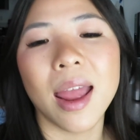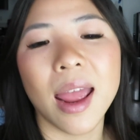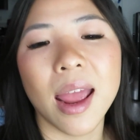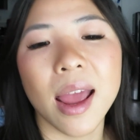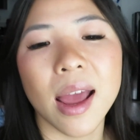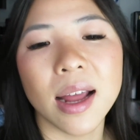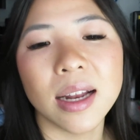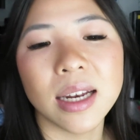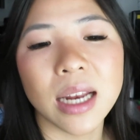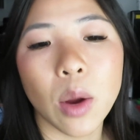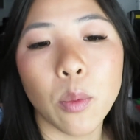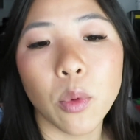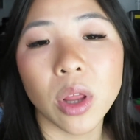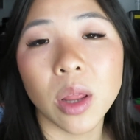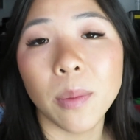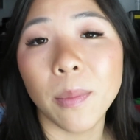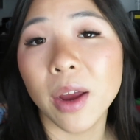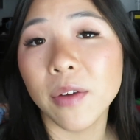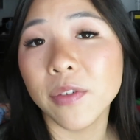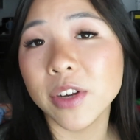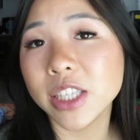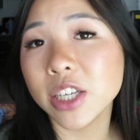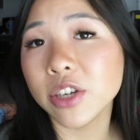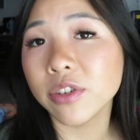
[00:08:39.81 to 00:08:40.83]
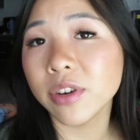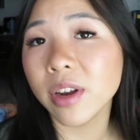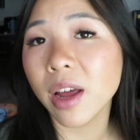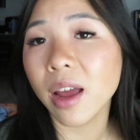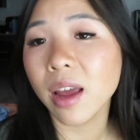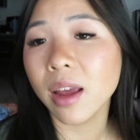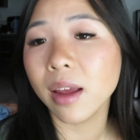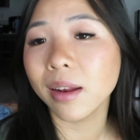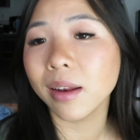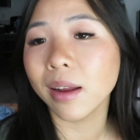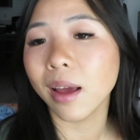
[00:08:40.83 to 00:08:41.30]
And I wear them every single
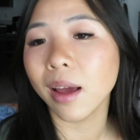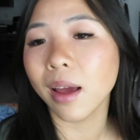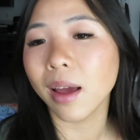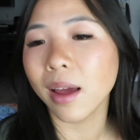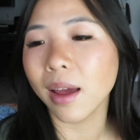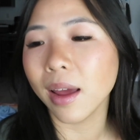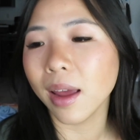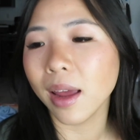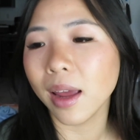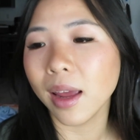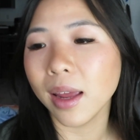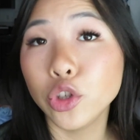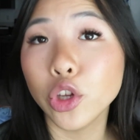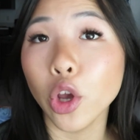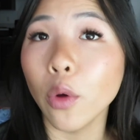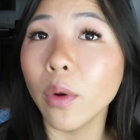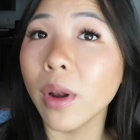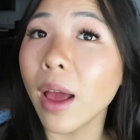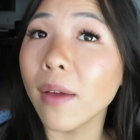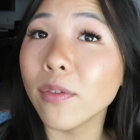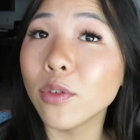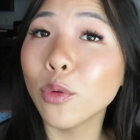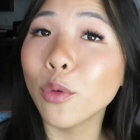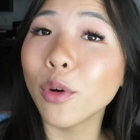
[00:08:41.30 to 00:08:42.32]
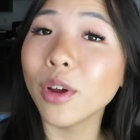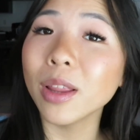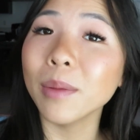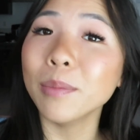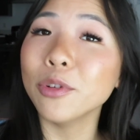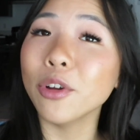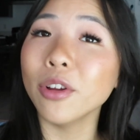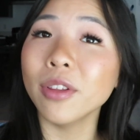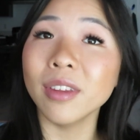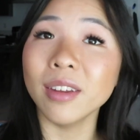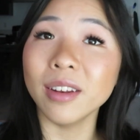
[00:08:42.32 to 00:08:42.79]
night. I don't have to wear
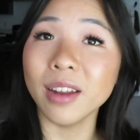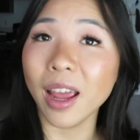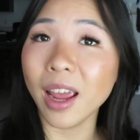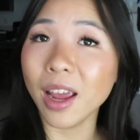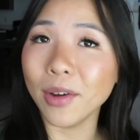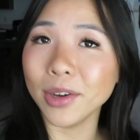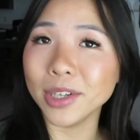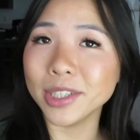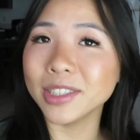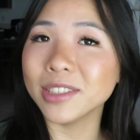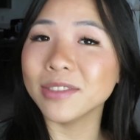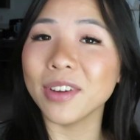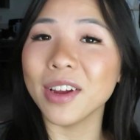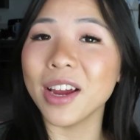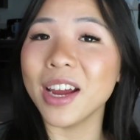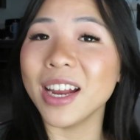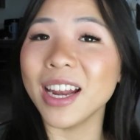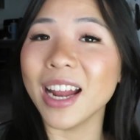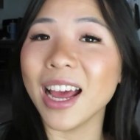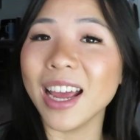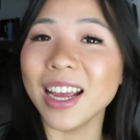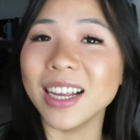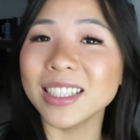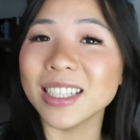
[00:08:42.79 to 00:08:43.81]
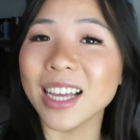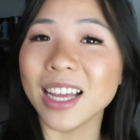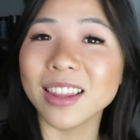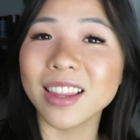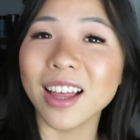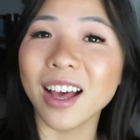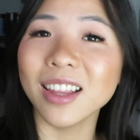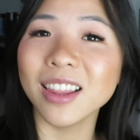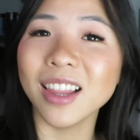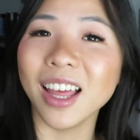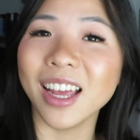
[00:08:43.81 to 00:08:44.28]
them during the day, which is very nice. I
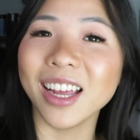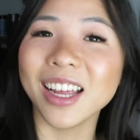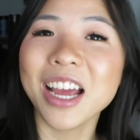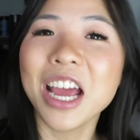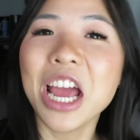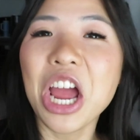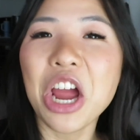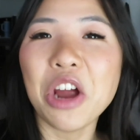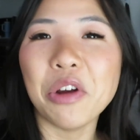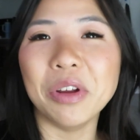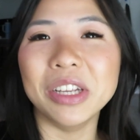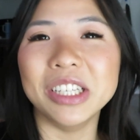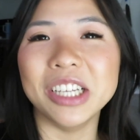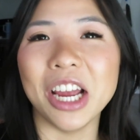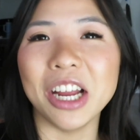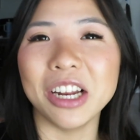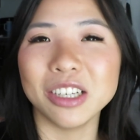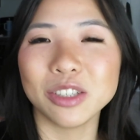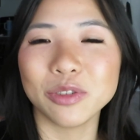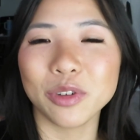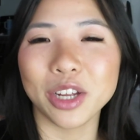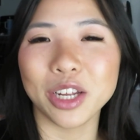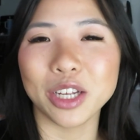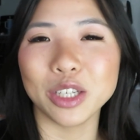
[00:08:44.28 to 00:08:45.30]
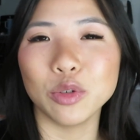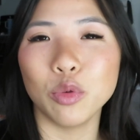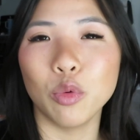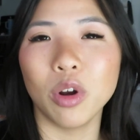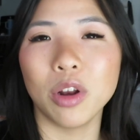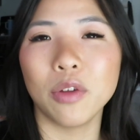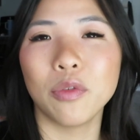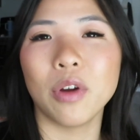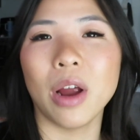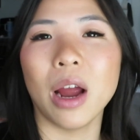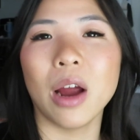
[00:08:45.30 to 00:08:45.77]
thought like retainers were like a
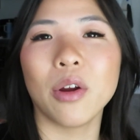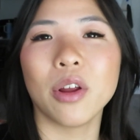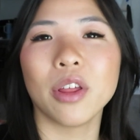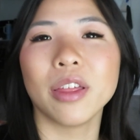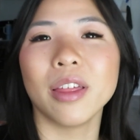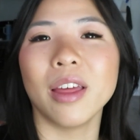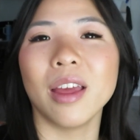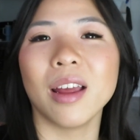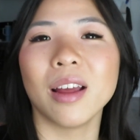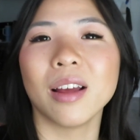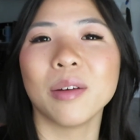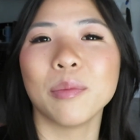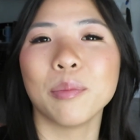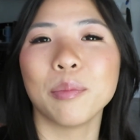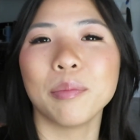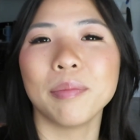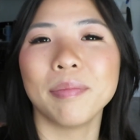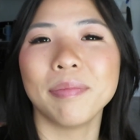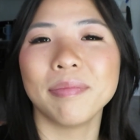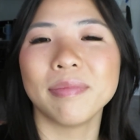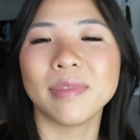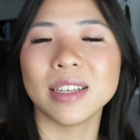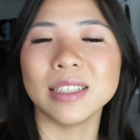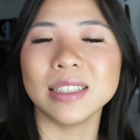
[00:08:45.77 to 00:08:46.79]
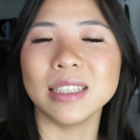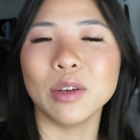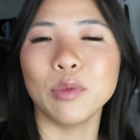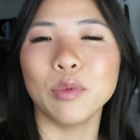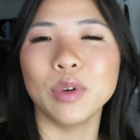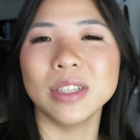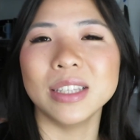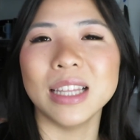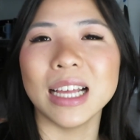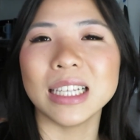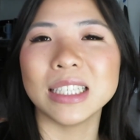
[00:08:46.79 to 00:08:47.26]
24 hour thing because
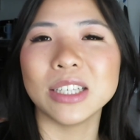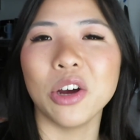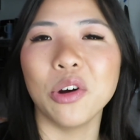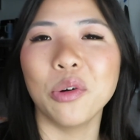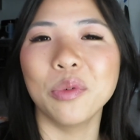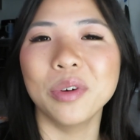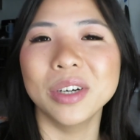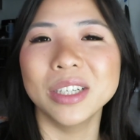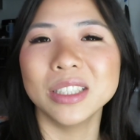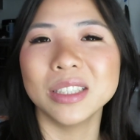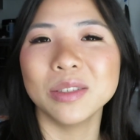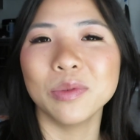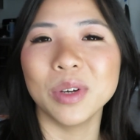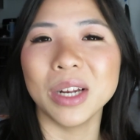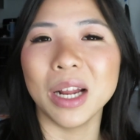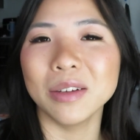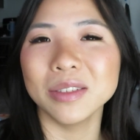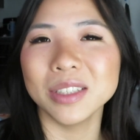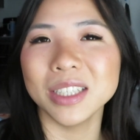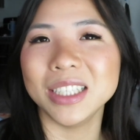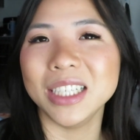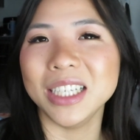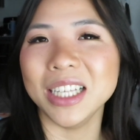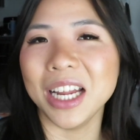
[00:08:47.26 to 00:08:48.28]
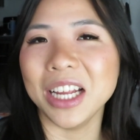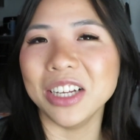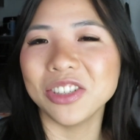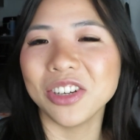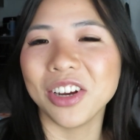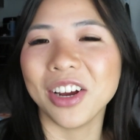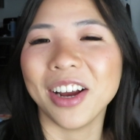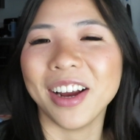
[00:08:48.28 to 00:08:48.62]
that's how it was when I was a teenager.